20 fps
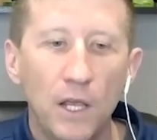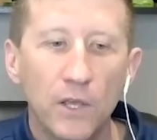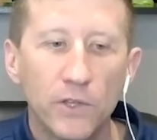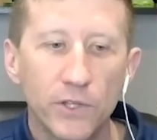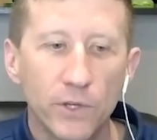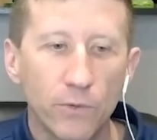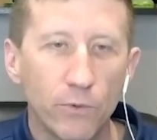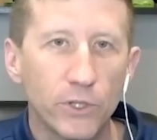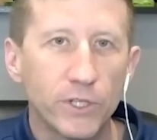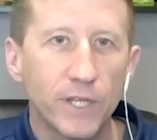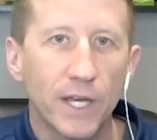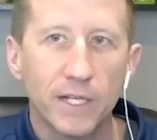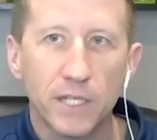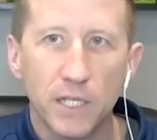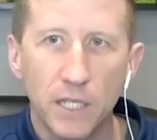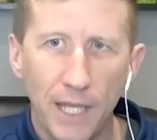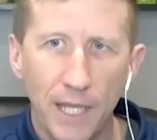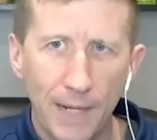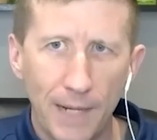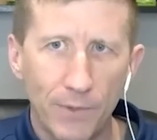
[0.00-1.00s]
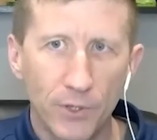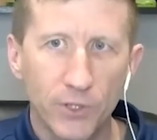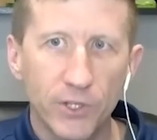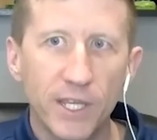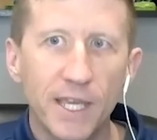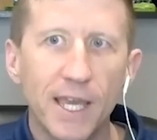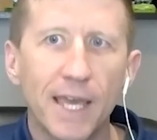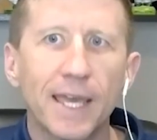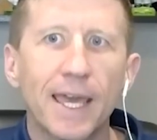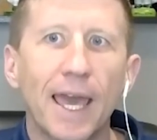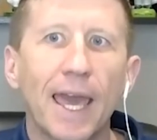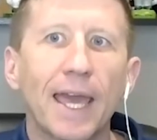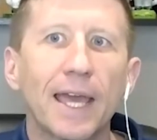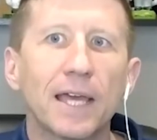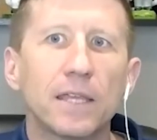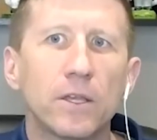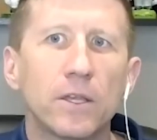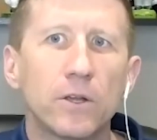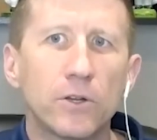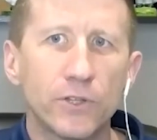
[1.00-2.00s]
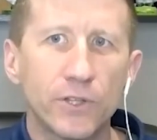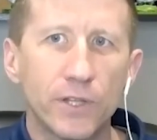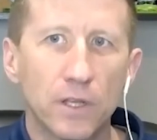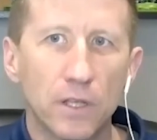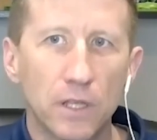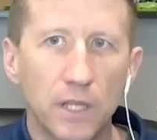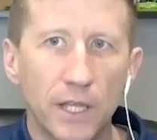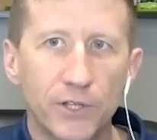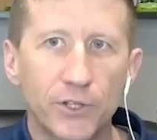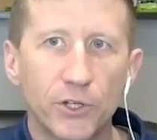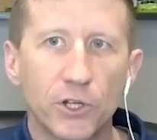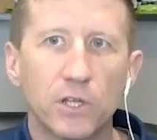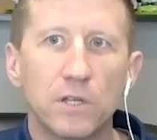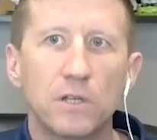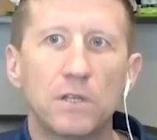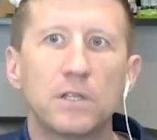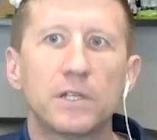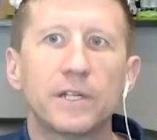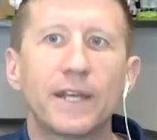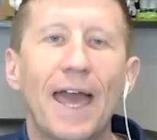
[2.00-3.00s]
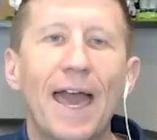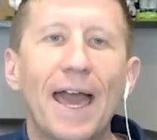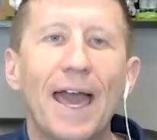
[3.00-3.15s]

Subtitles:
So we talked a lot about DAA, and there are still electrical and